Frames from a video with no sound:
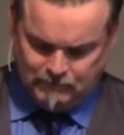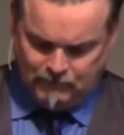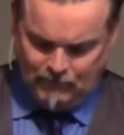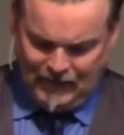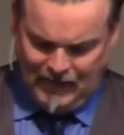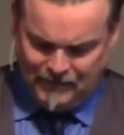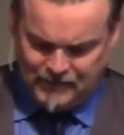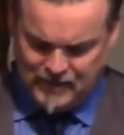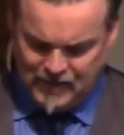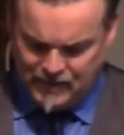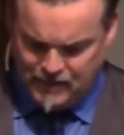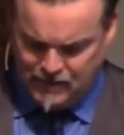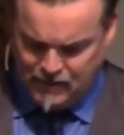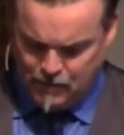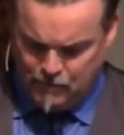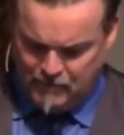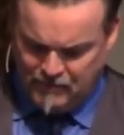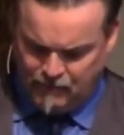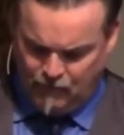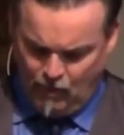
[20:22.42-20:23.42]
I've said to
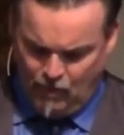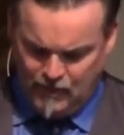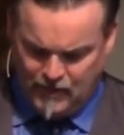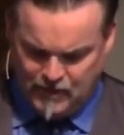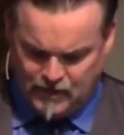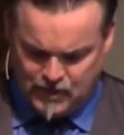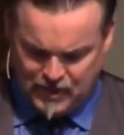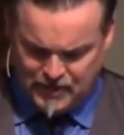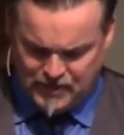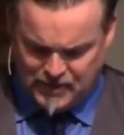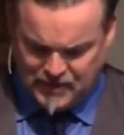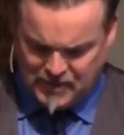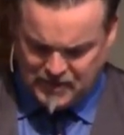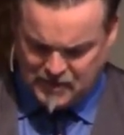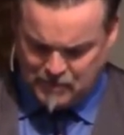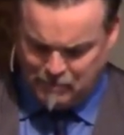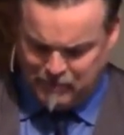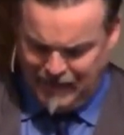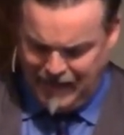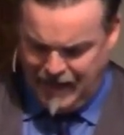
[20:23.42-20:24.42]
you before that Jesus is
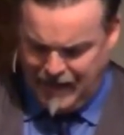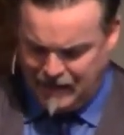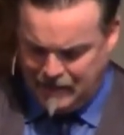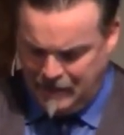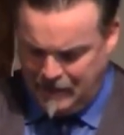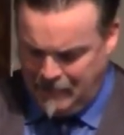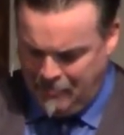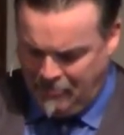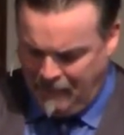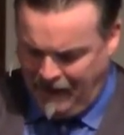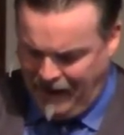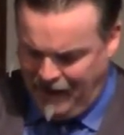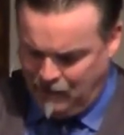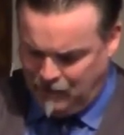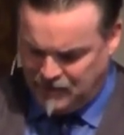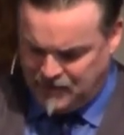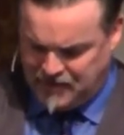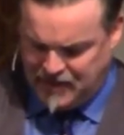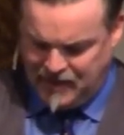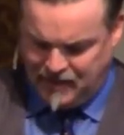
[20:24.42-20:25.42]
the plan. I
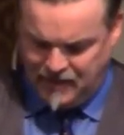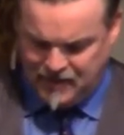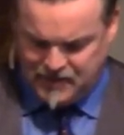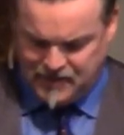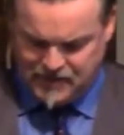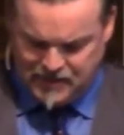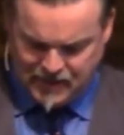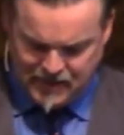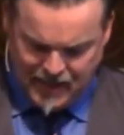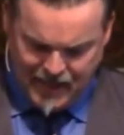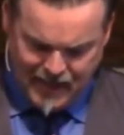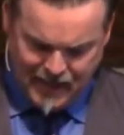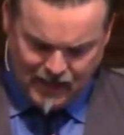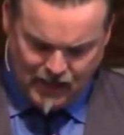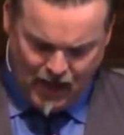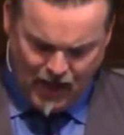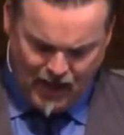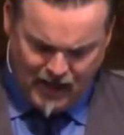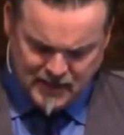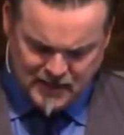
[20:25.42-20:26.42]
will say this today
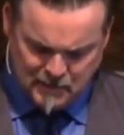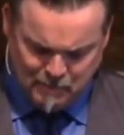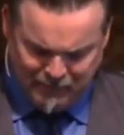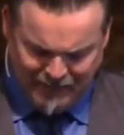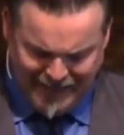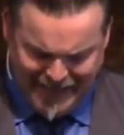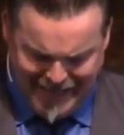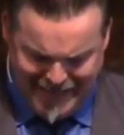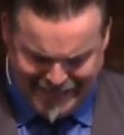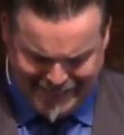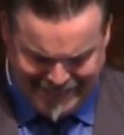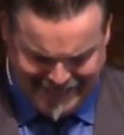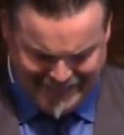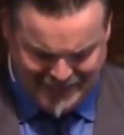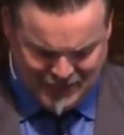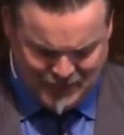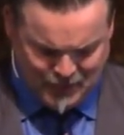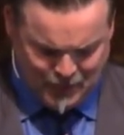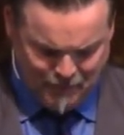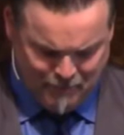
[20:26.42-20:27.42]
God's plan
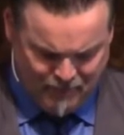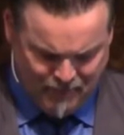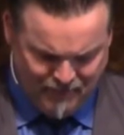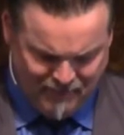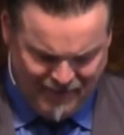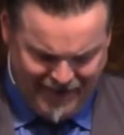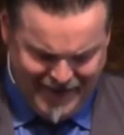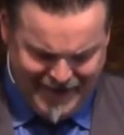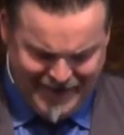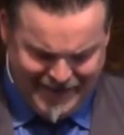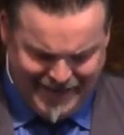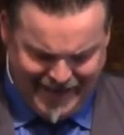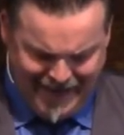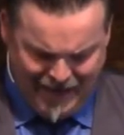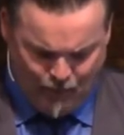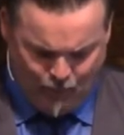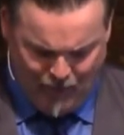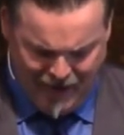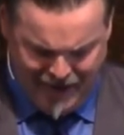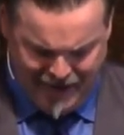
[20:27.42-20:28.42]
is to provide a
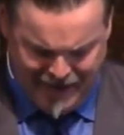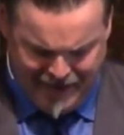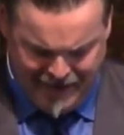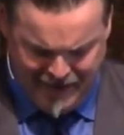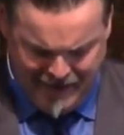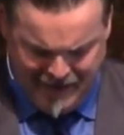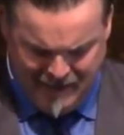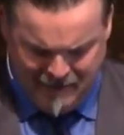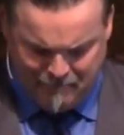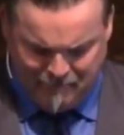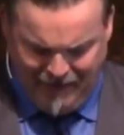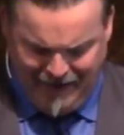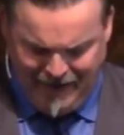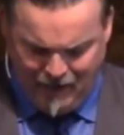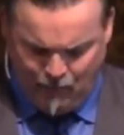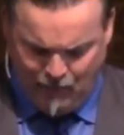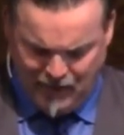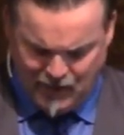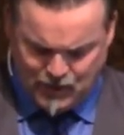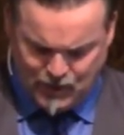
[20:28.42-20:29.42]
way by
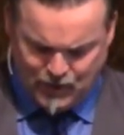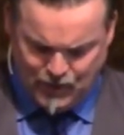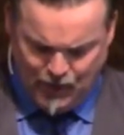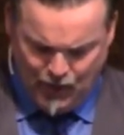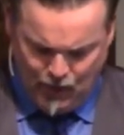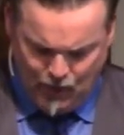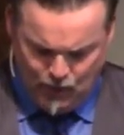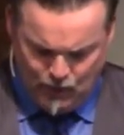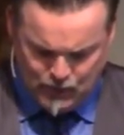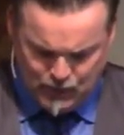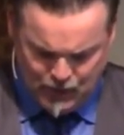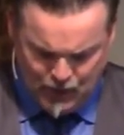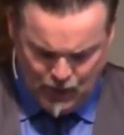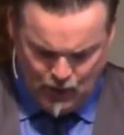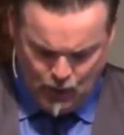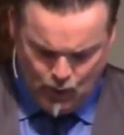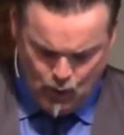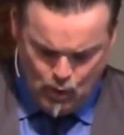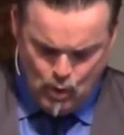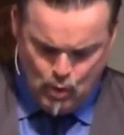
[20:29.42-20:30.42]
which those
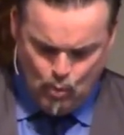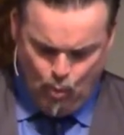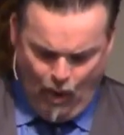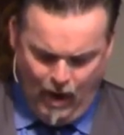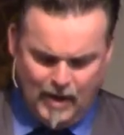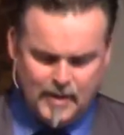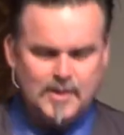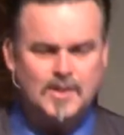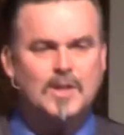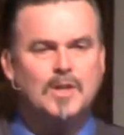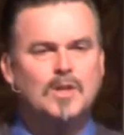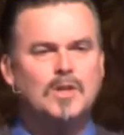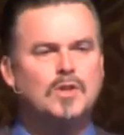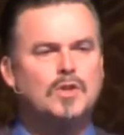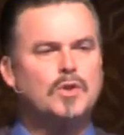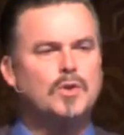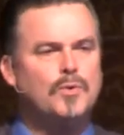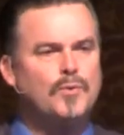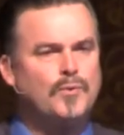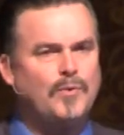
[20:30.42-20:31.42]
who want
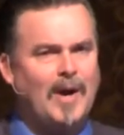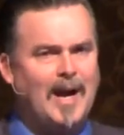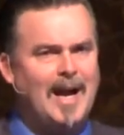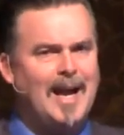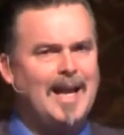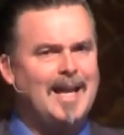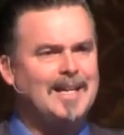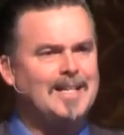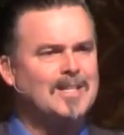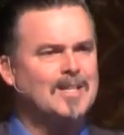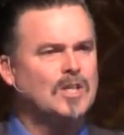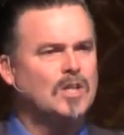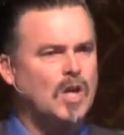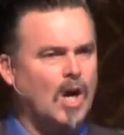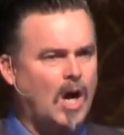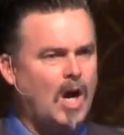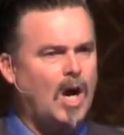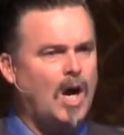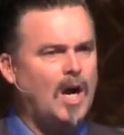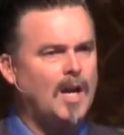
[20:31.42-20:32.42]
to find
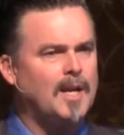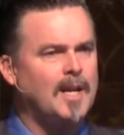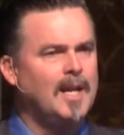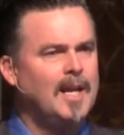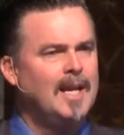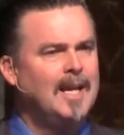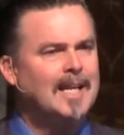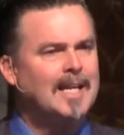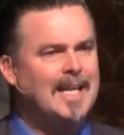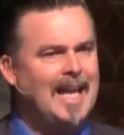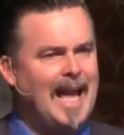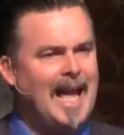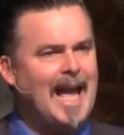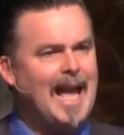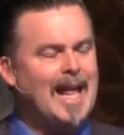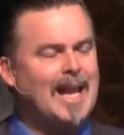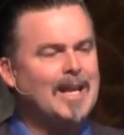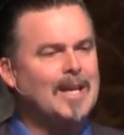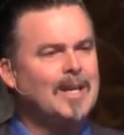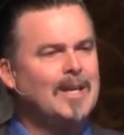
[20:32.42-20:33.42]
God
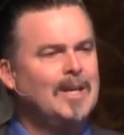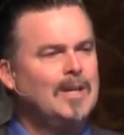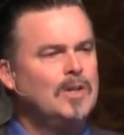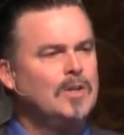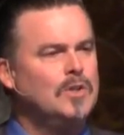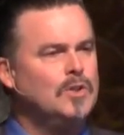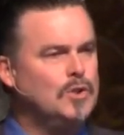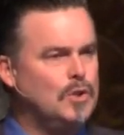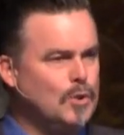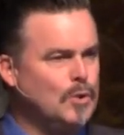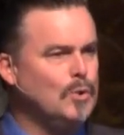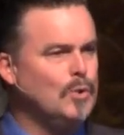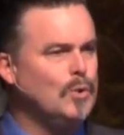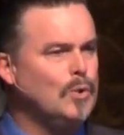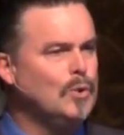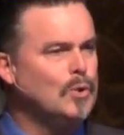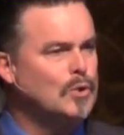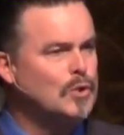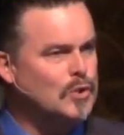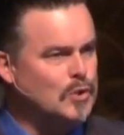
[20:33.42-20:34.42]
can do
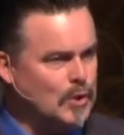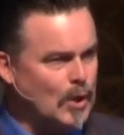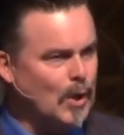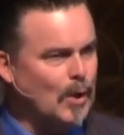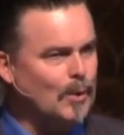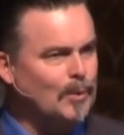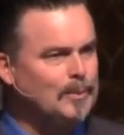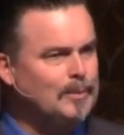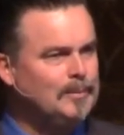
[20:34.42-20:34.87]
so.